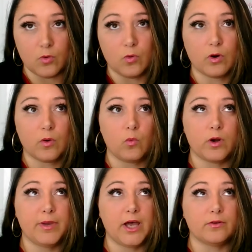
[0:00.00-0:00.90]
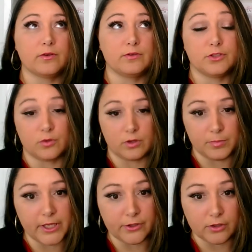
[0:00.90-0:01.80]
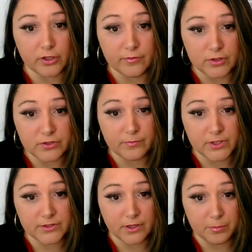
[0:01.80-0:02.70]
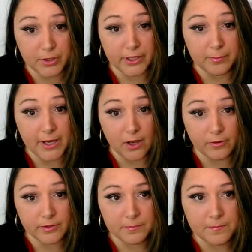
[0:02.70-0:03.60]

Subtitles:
Or what about, don't complain or I'll give you something to complain about?